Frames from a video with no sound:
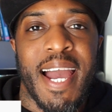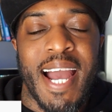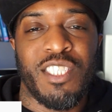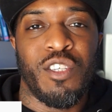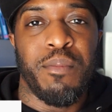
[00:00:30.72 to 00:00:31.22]

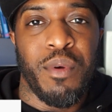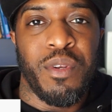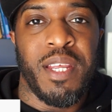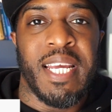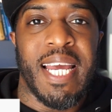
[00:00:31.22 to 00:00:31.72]
Angela
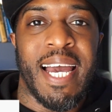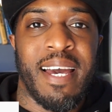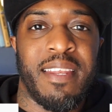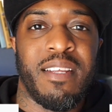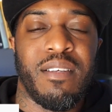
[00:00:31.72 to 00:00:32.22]
Mooney
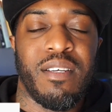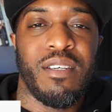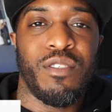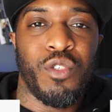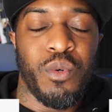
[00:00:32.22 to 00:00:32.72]
and
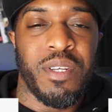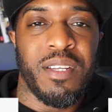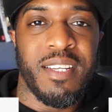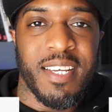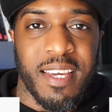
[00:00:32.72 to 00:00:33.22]

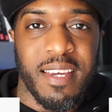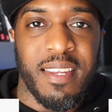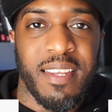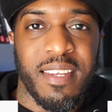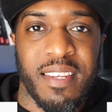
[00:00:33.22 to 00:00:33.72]
Jordan the
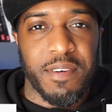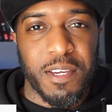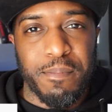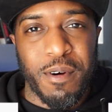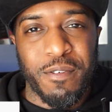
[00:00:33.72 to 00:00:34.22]
Kid.
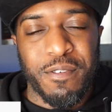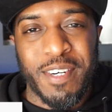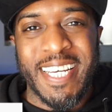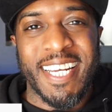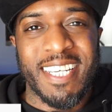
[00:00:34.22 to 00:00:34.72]
Thank you both
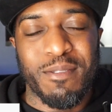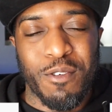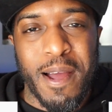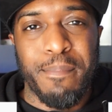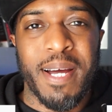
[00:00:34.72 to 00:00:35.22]
for hitting that
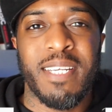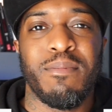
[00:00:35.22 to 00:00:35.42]
subscribe button.